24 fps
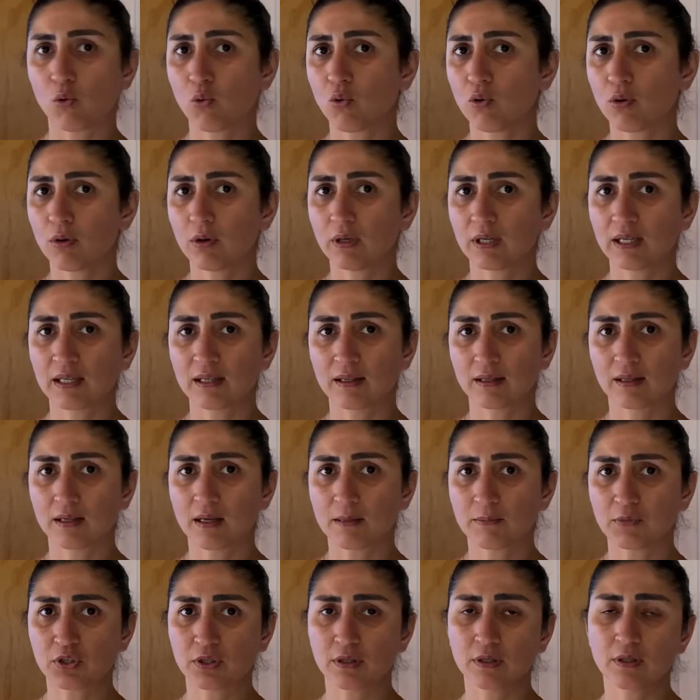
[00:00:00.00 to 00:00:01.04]
old
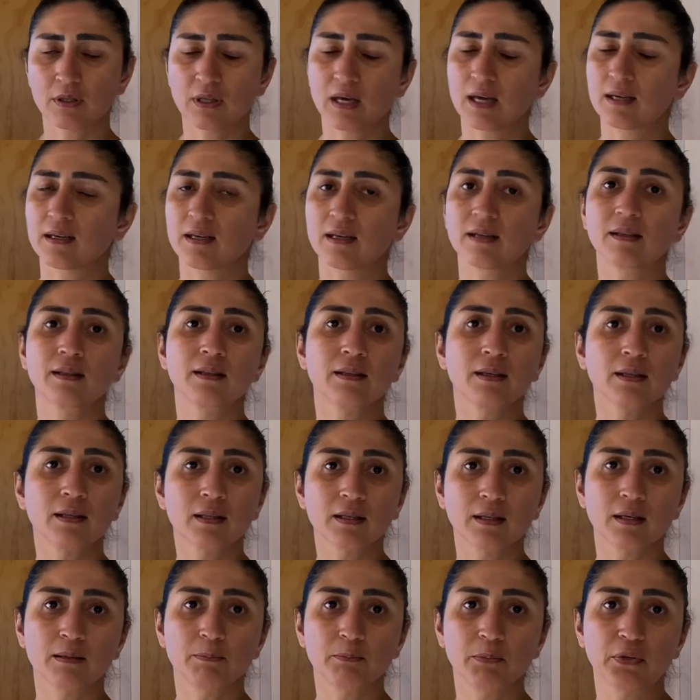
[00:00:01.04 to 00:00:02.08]
exemption that
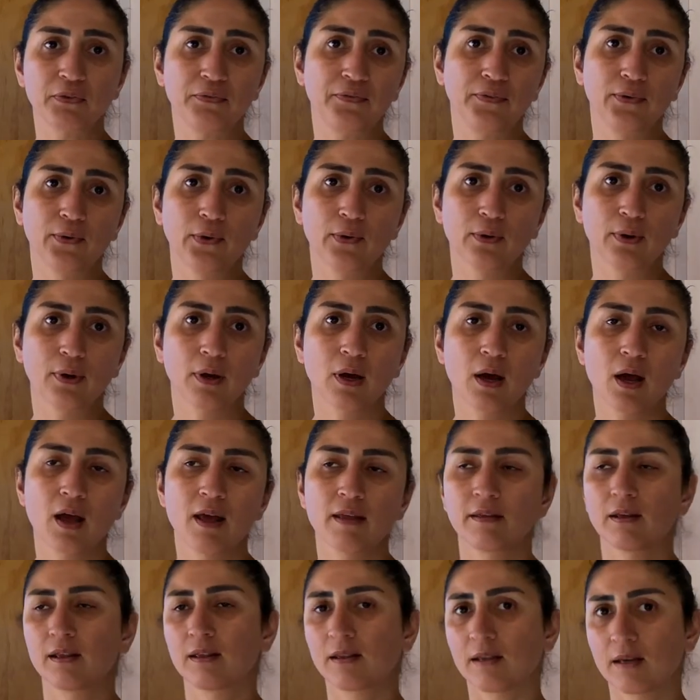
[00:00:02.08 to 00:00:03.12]
existed before
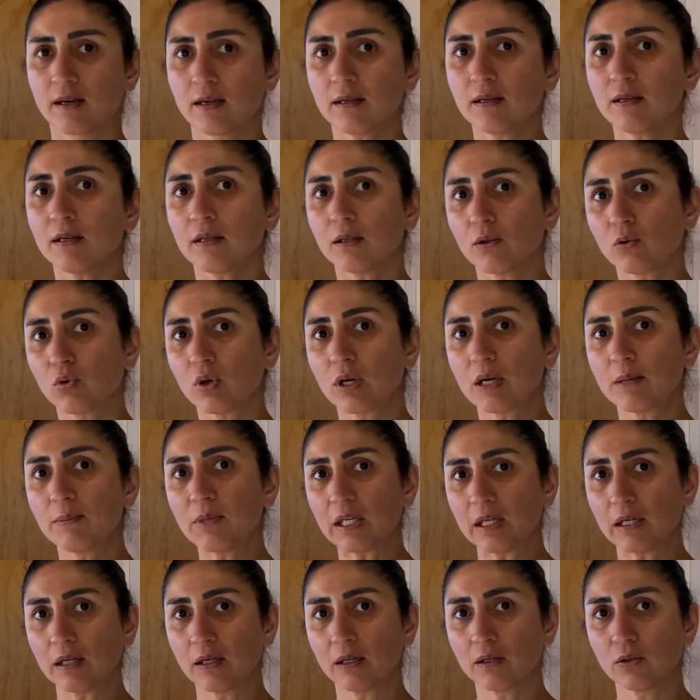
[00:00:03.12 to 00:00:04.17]
the 30 square
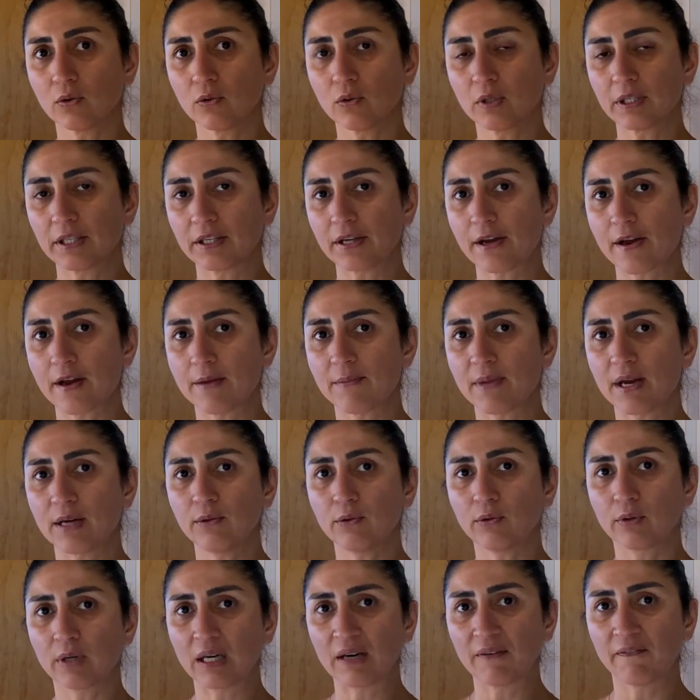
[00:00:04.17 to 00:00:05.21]
meter rule came
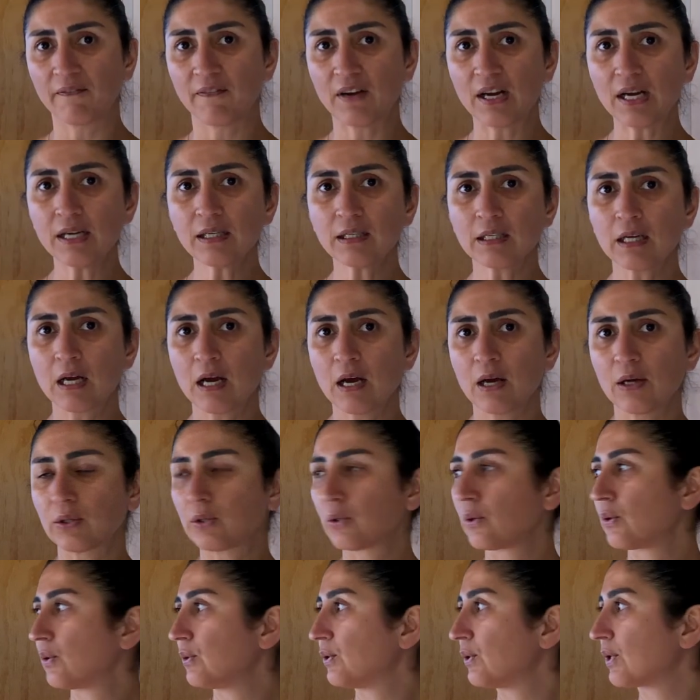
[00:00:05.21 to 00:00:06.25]
into effect.
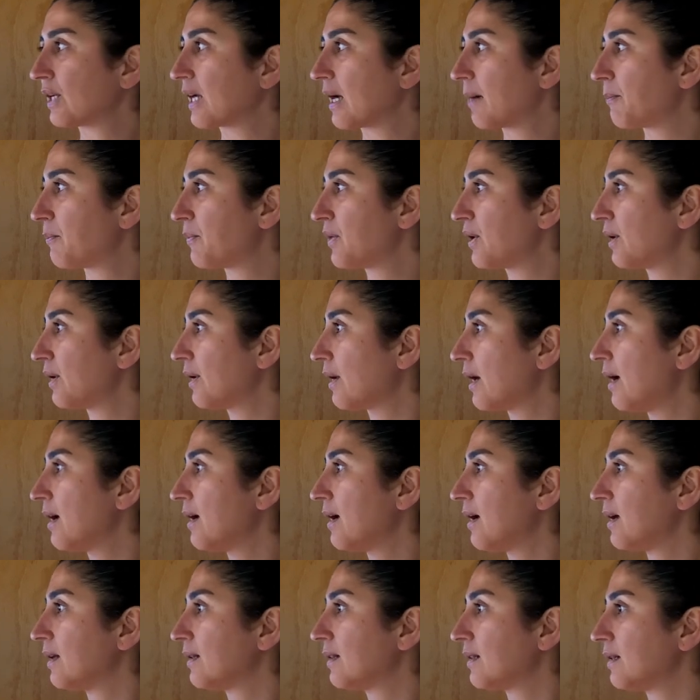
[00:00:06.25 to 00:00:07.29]
So you can build
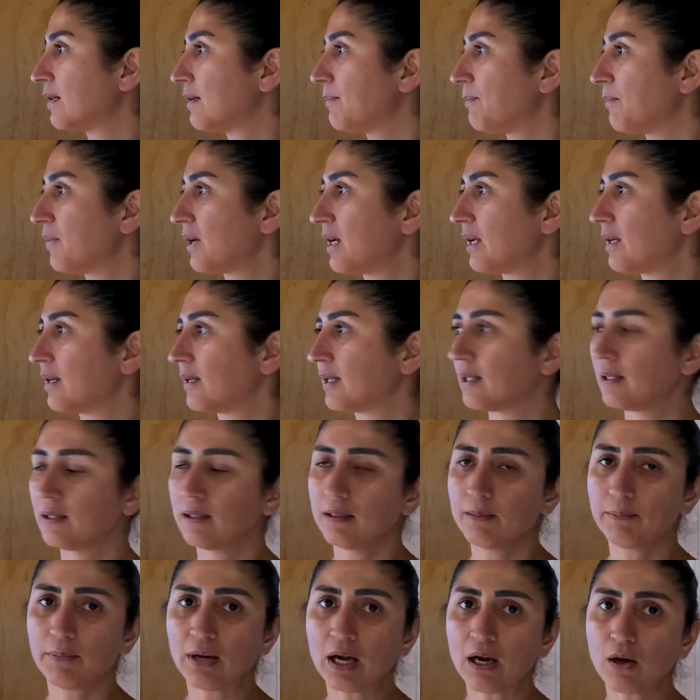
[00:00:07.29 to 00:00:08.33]
a simple
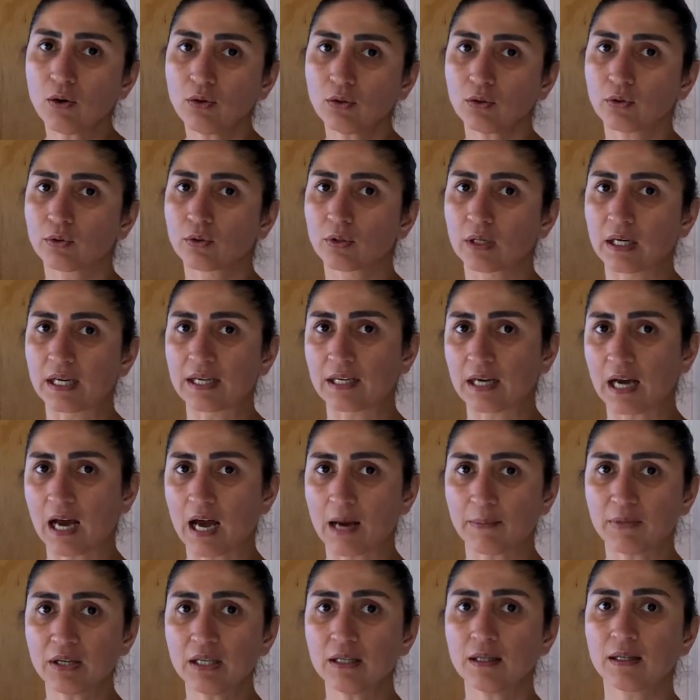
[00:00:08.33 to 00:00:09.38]
sleep out or a
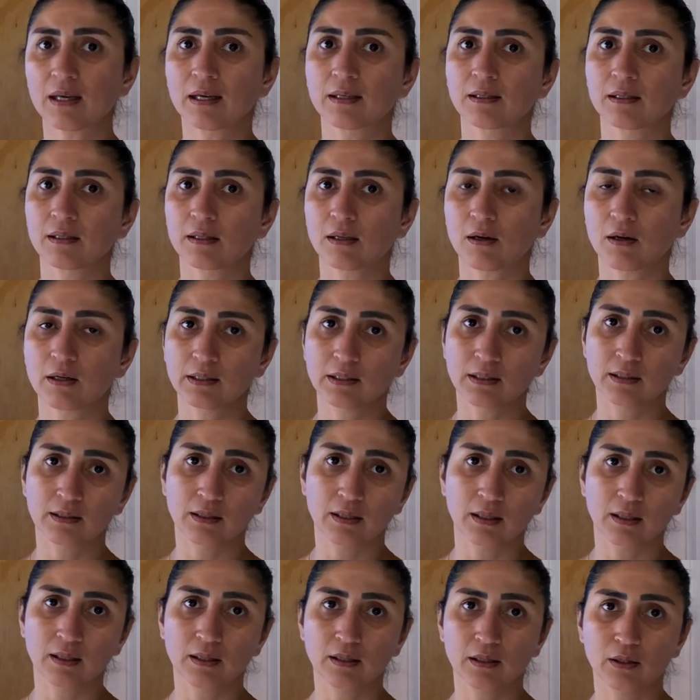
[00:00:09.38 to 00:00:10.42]
cabin that is under
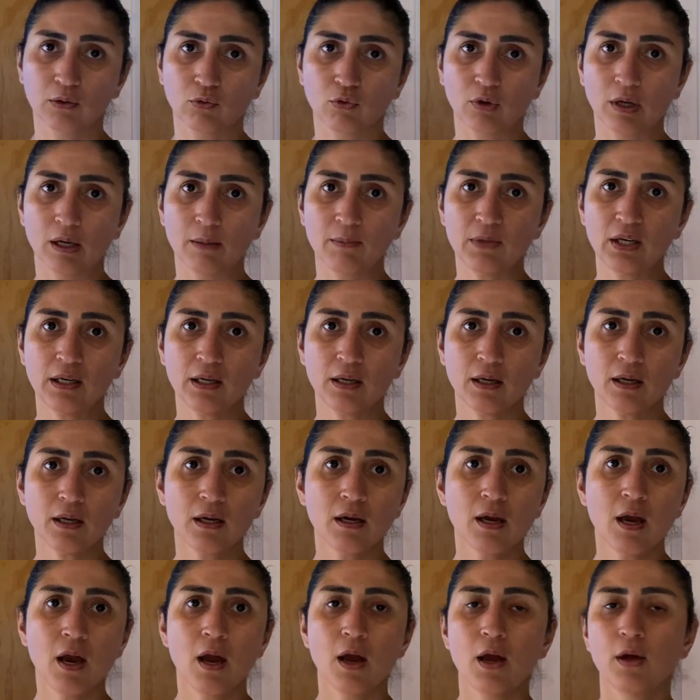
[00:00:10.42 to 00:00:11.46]
10 square meter.
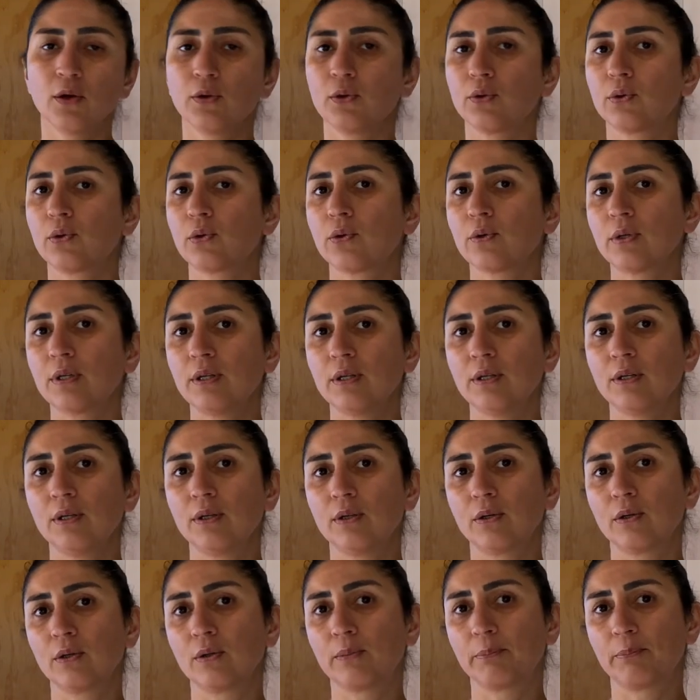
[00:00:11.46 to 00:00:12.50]
You don't need
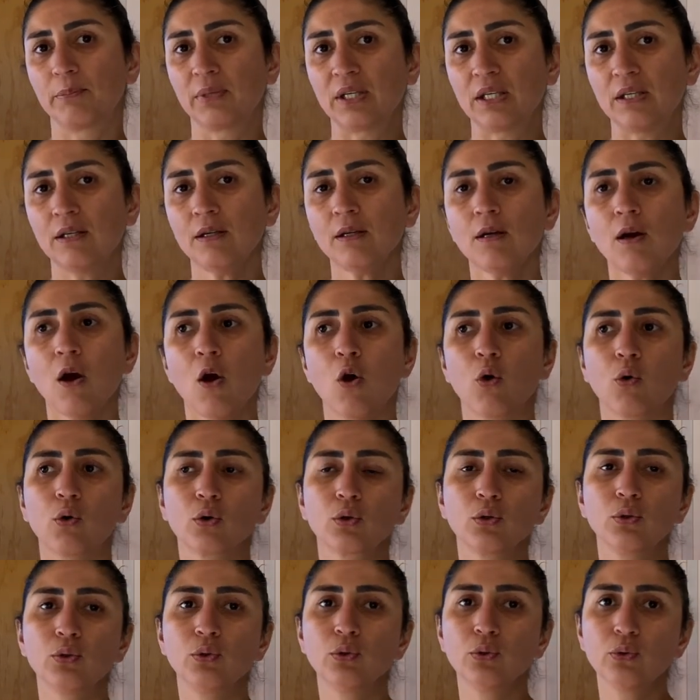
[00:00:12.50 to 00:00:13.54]
to be
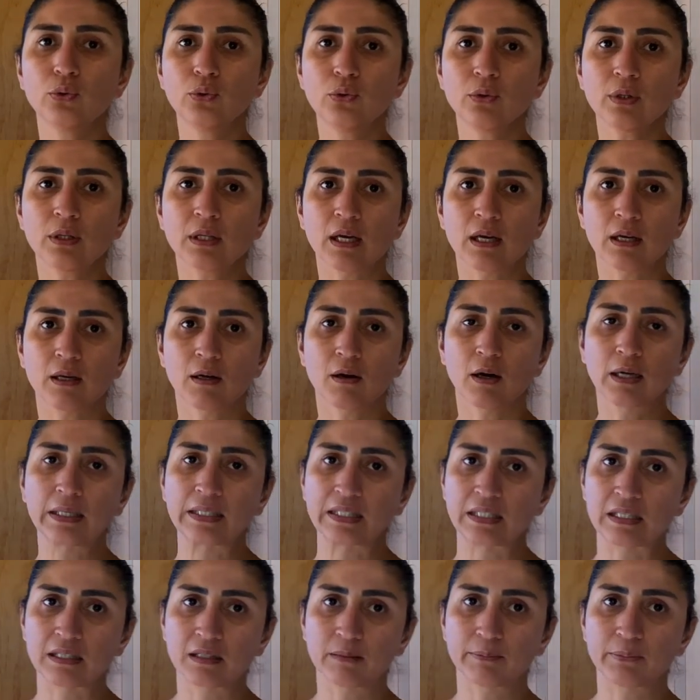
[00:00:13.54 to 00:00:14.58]
or use a
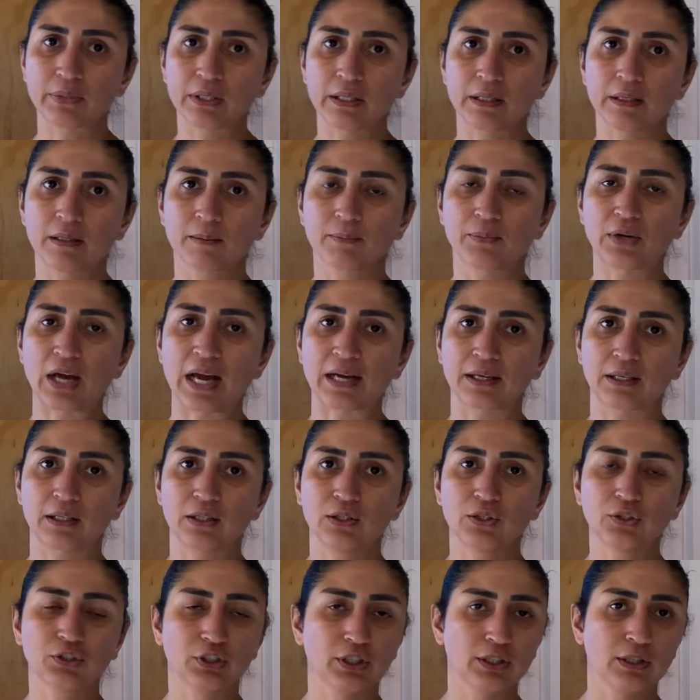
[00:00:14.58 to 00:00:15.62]
licensed building
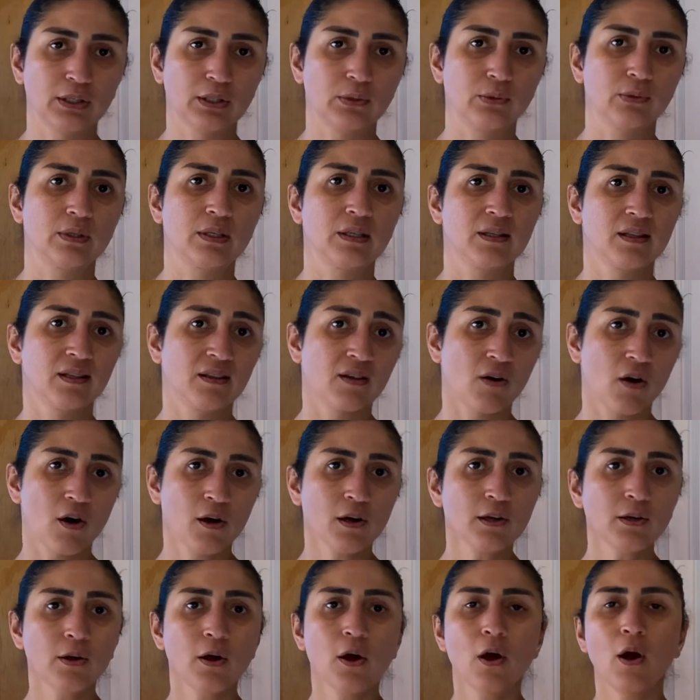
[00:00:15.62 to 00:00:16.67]
practitioner to
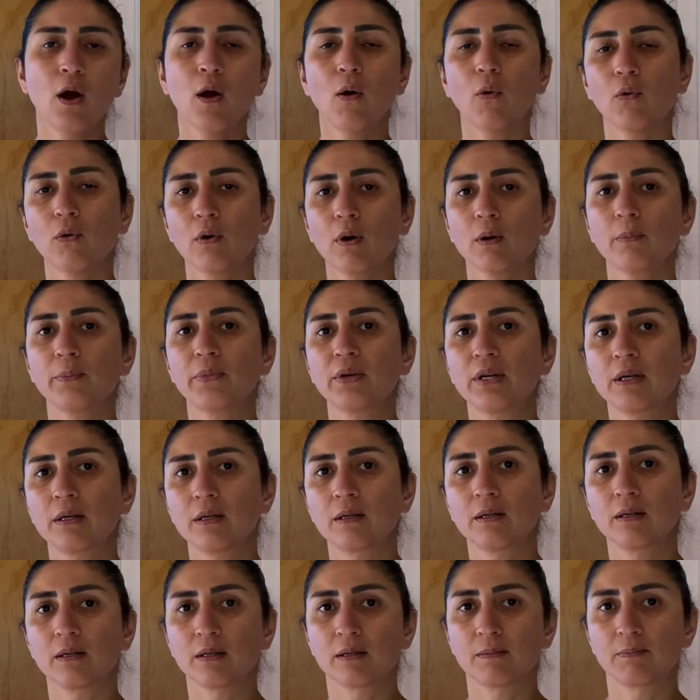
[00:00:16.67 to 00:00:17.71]
design or build
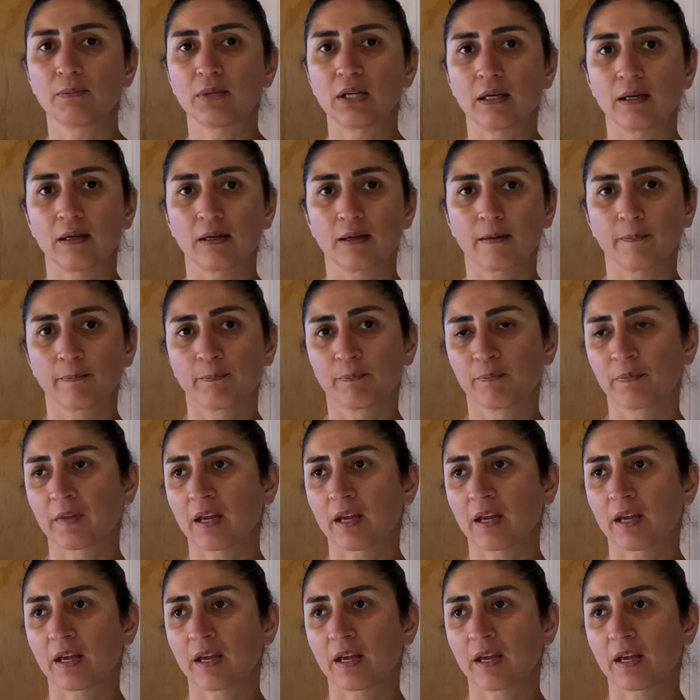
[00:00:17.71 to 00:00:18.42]
this building.